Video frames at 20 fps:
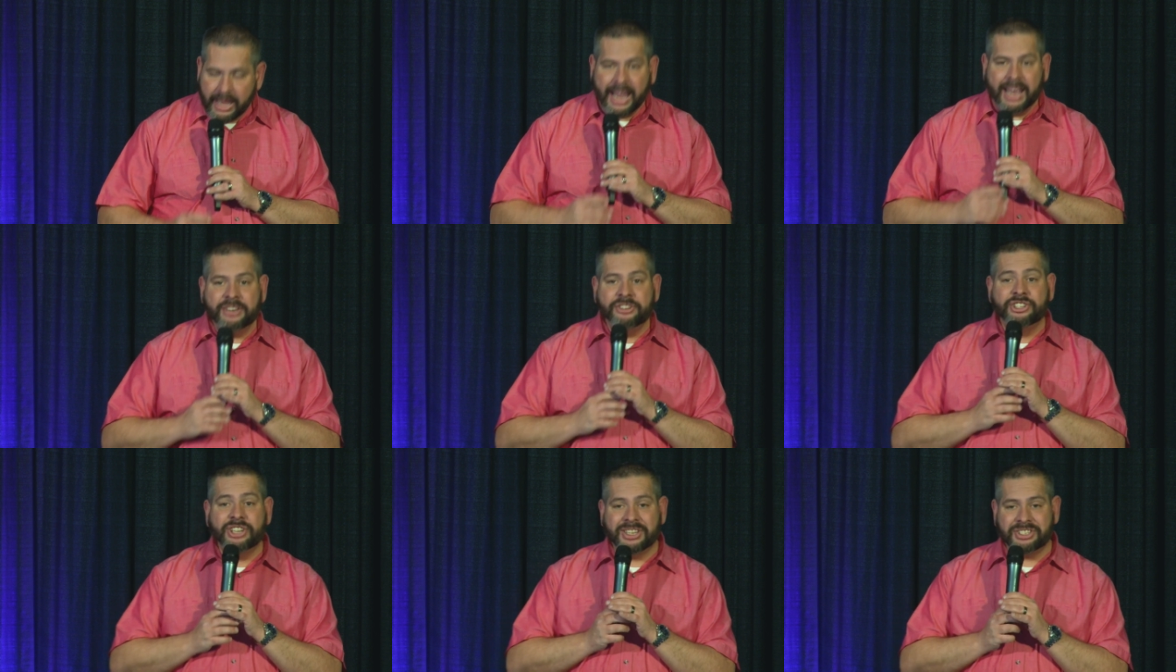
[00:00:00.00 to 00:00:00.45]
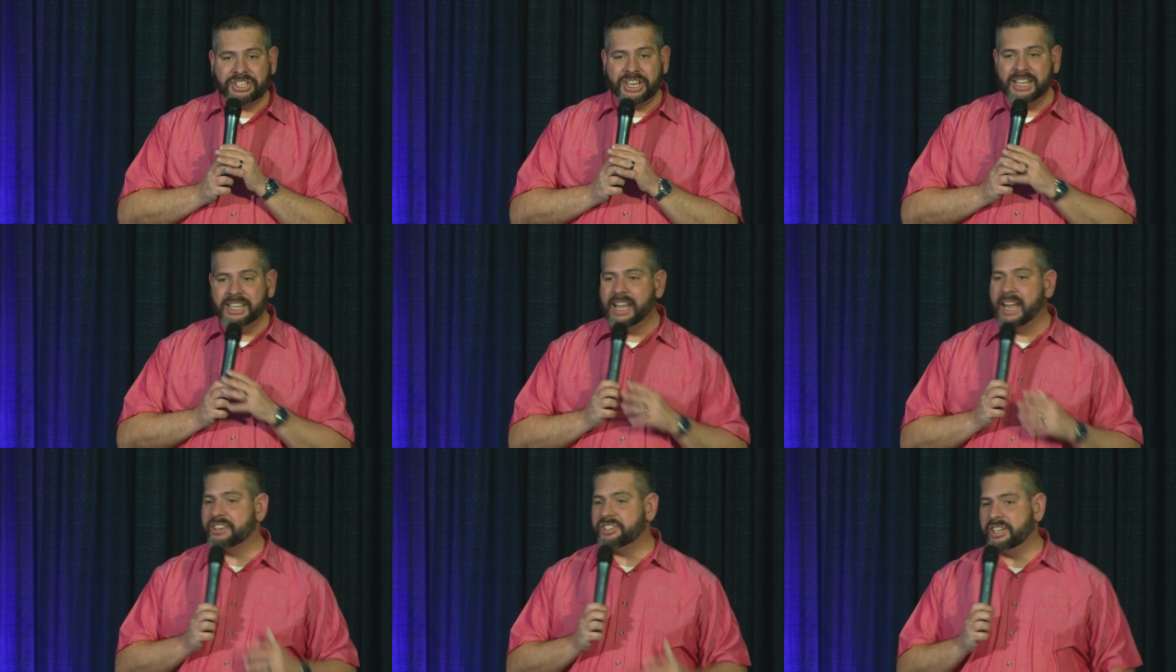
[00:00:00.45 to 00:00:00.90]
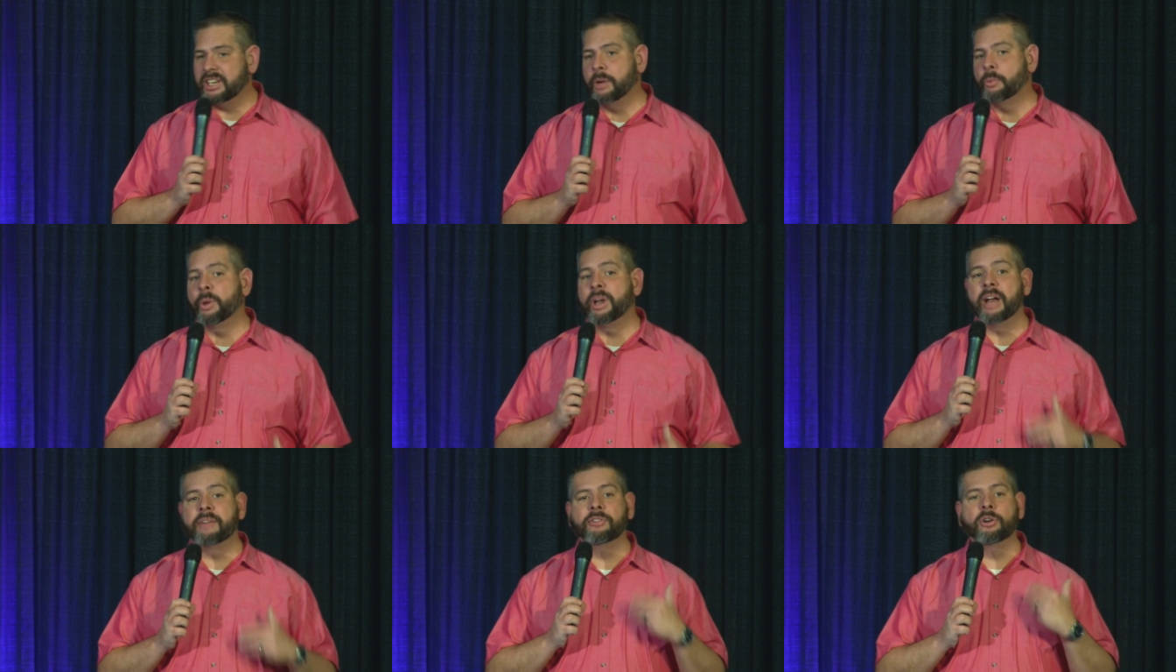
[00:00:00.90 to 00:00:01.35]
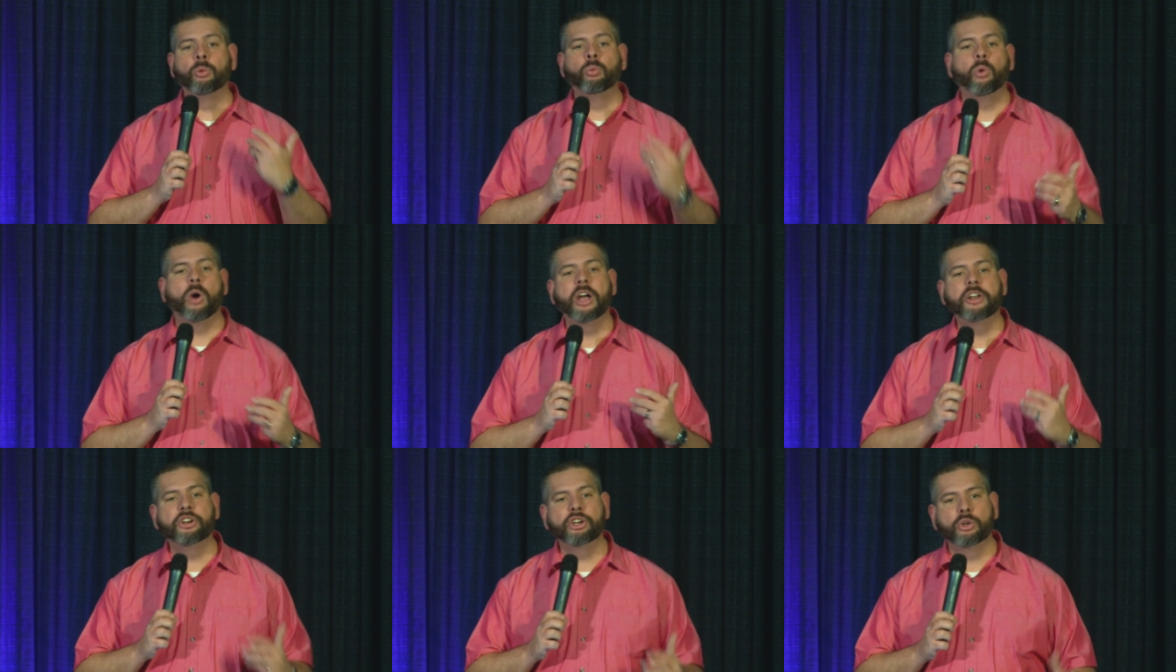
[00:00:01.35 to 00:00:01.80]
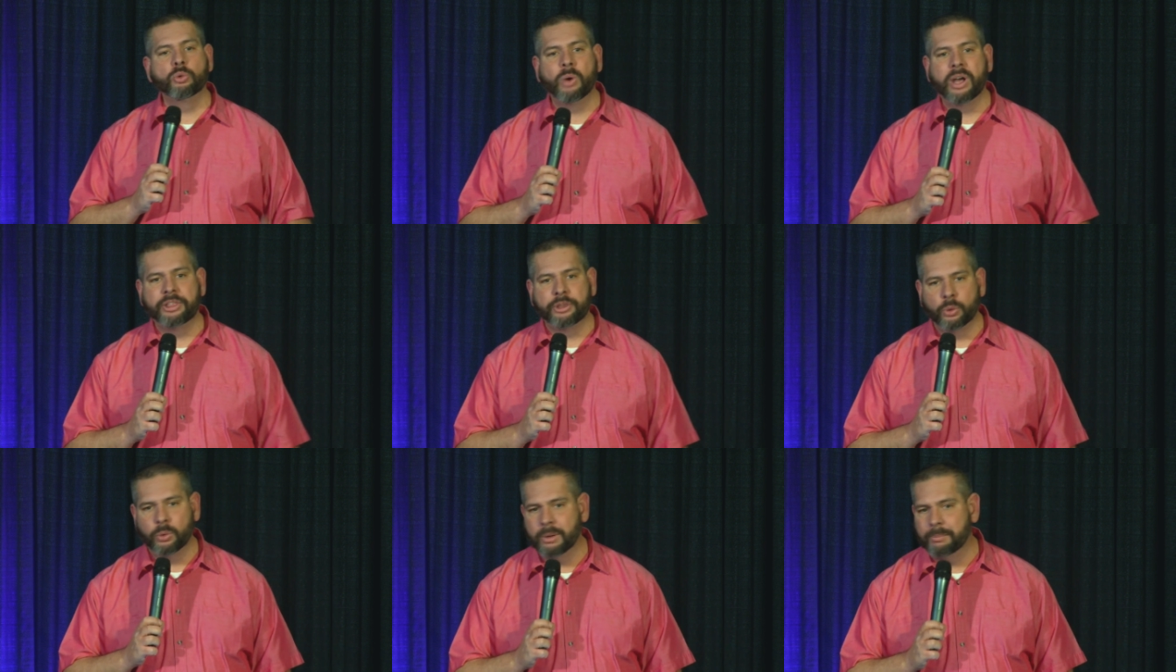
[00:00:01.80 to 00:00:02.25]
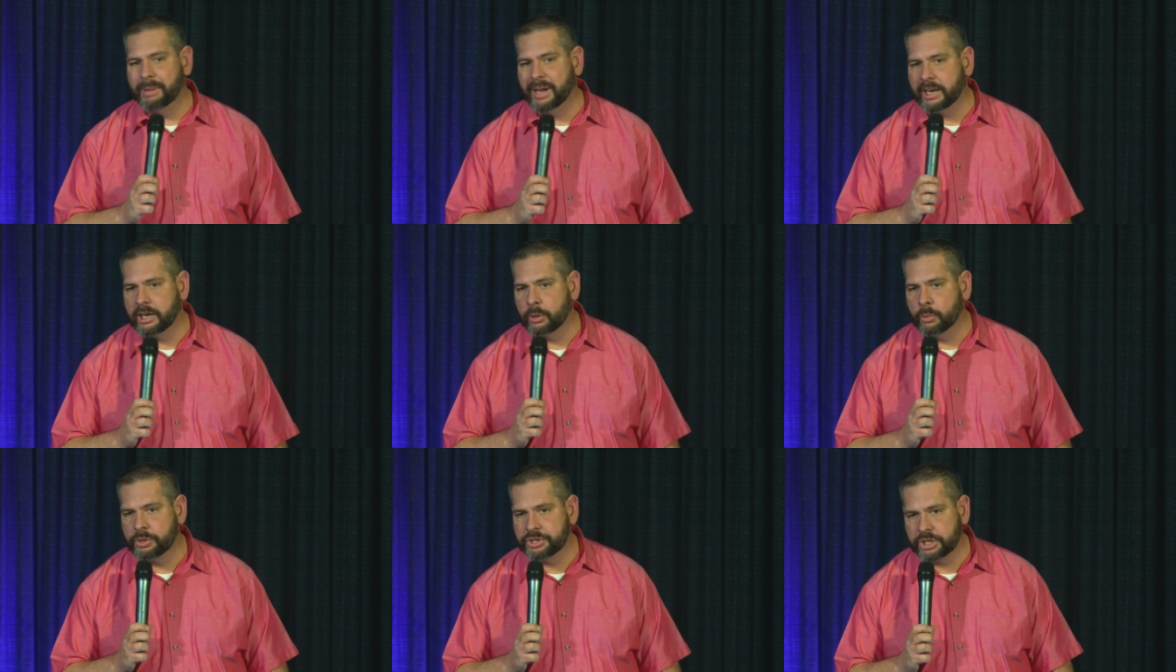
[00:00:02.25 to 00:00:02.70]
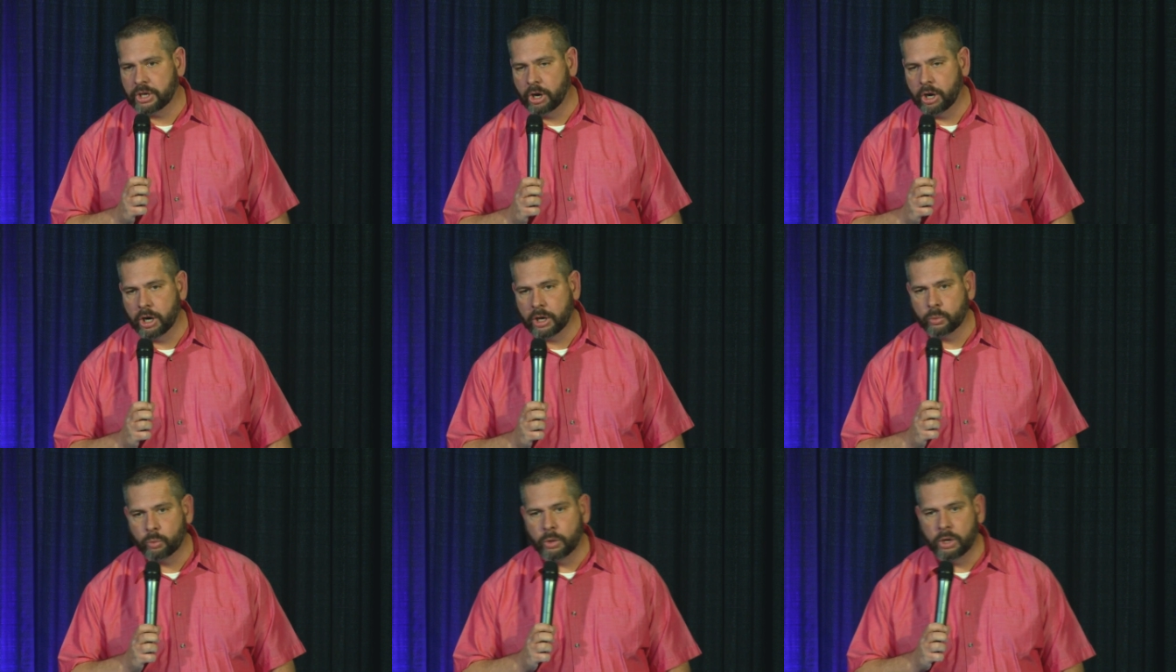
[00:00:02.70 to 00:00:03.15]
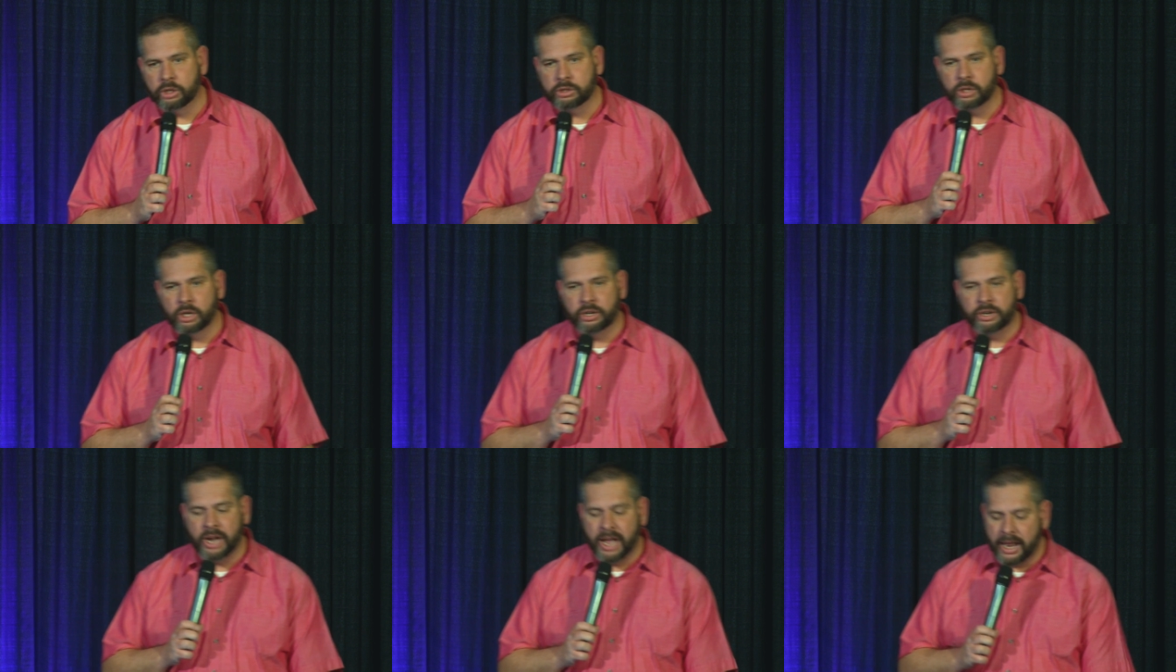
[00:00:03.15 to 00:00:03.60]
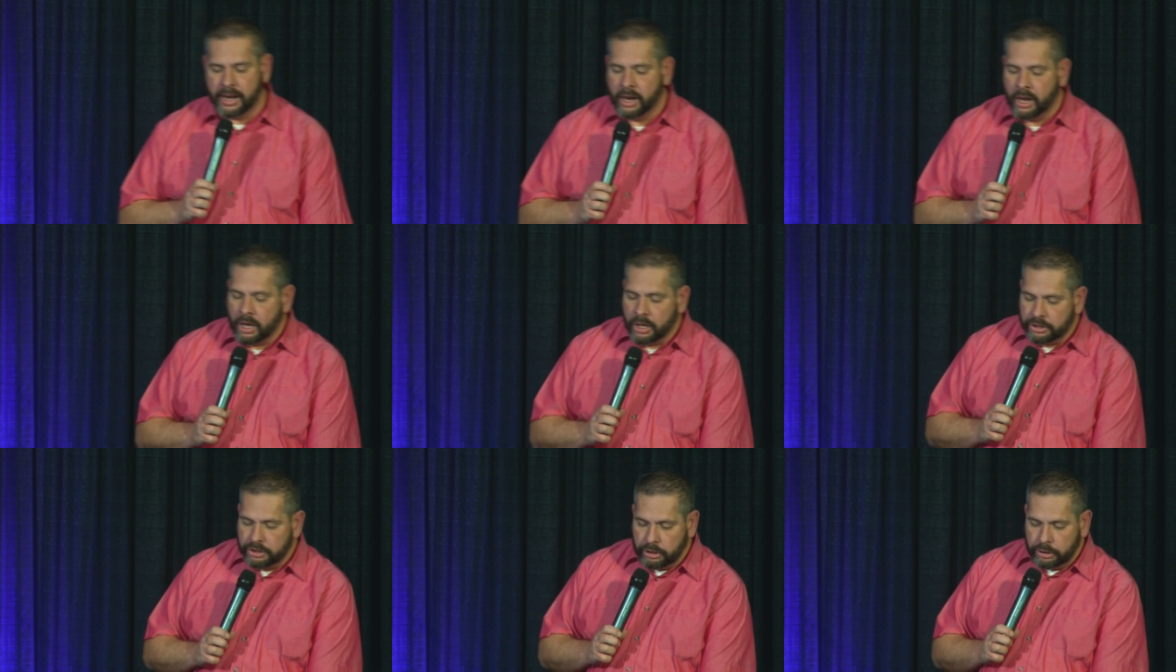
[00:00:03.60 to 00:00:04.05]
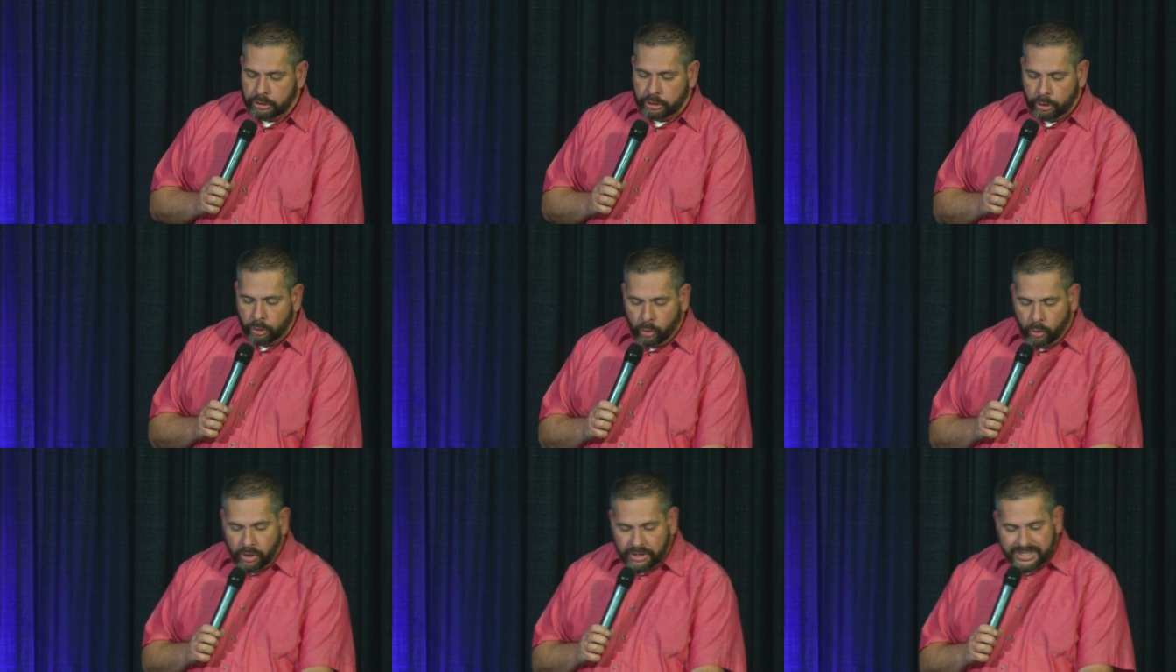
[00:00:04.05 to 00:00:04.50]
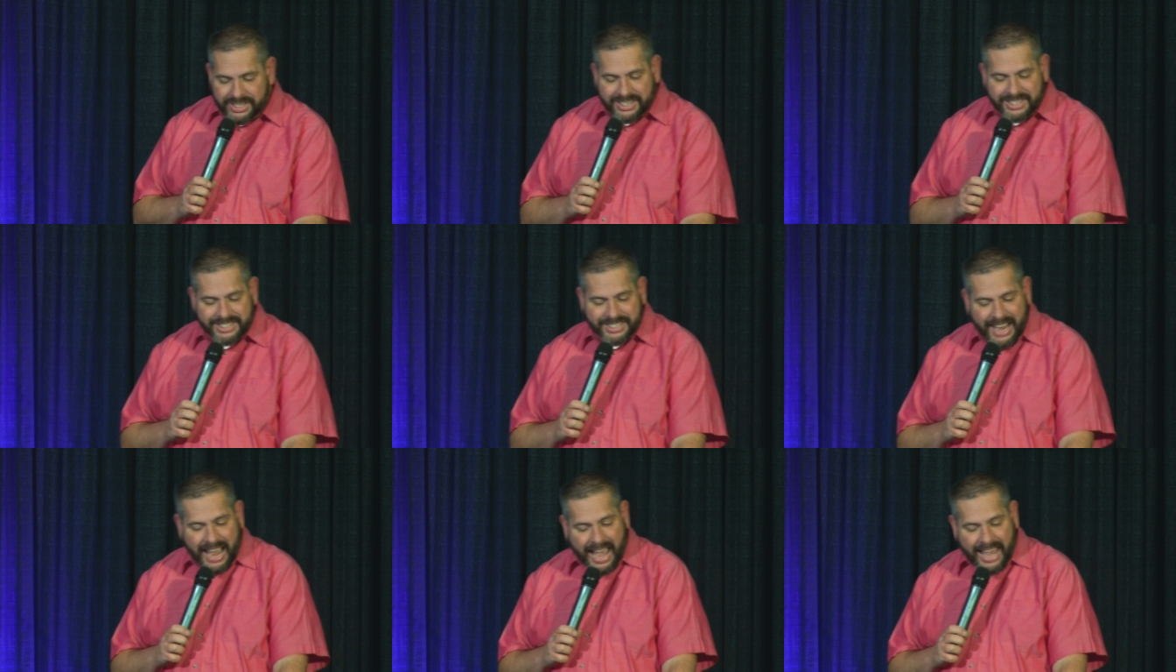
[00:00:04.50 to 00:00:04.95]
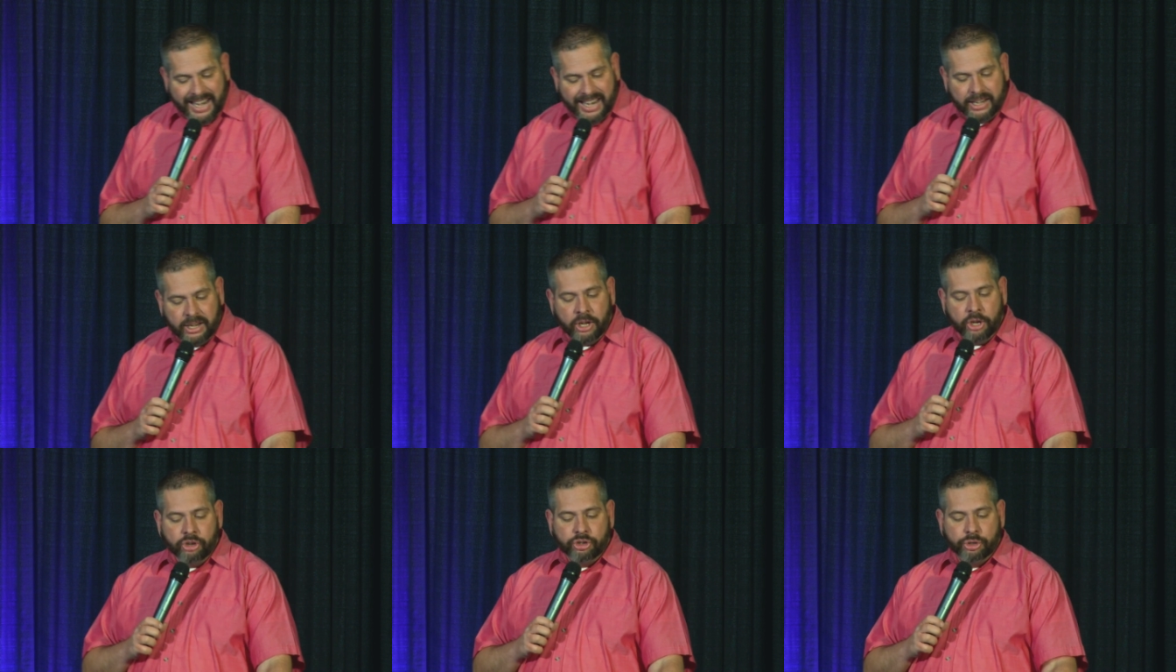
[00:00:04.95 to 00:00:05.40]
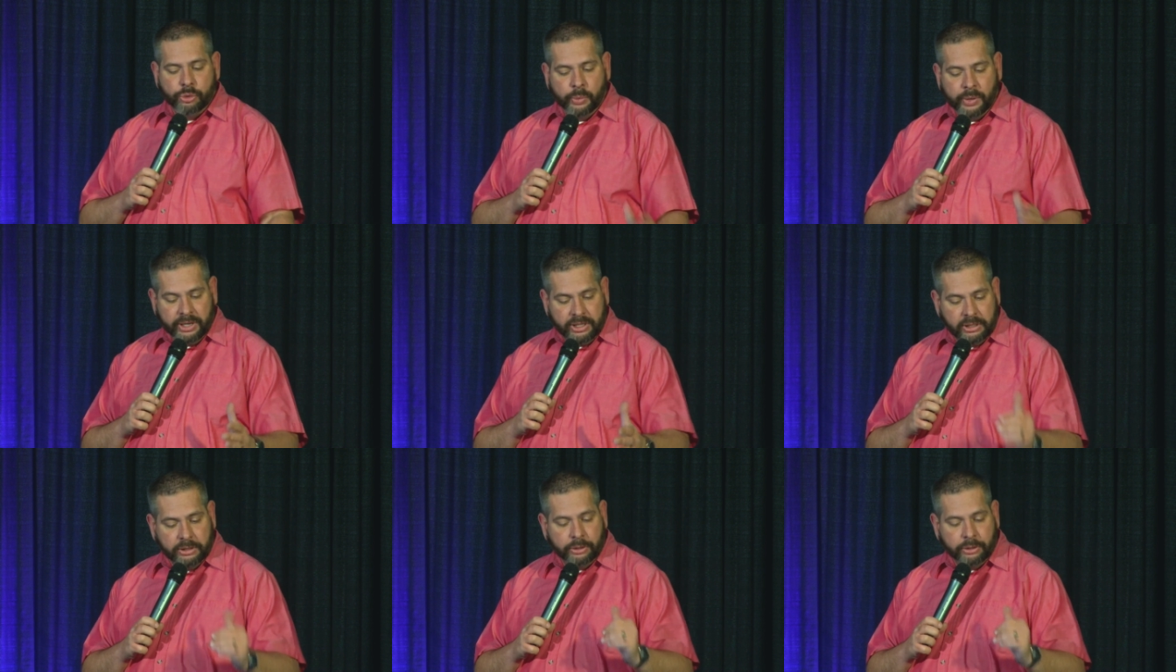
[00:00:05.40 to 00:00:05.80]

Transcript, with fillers: And just in case anyone ever wondered whether Rebecca was a hard worker or not, the Lord decided to